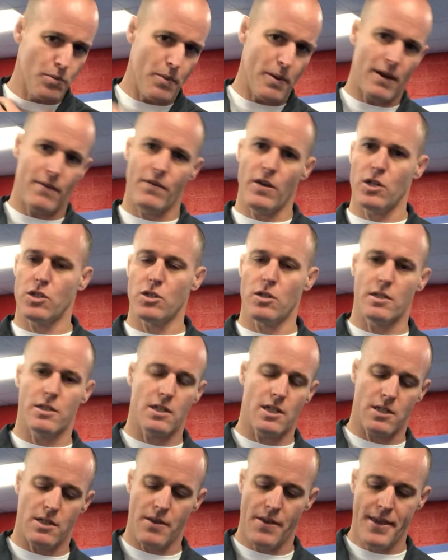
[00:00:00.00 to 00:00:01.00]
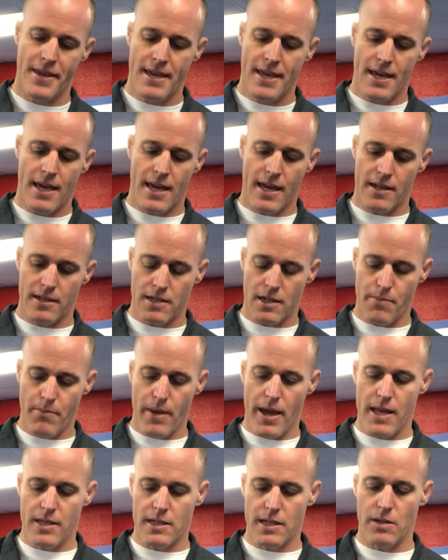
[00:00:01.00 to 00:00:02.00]
beneficial, and just it is an
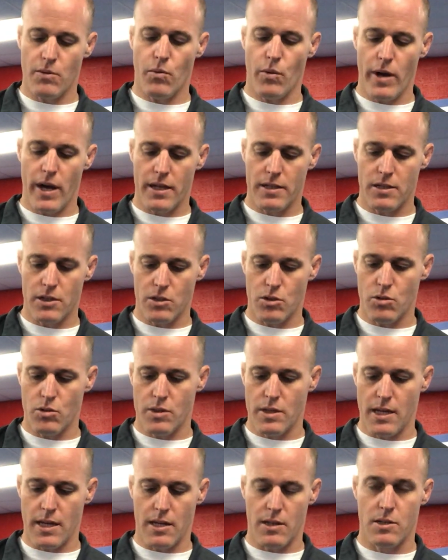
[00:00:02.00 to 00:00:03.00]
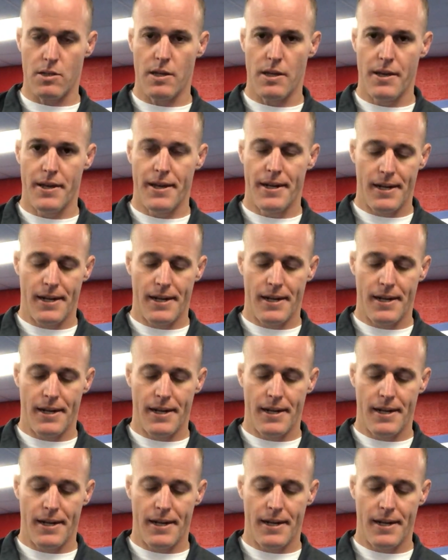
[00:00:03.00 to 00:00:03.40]
amazing way to do things.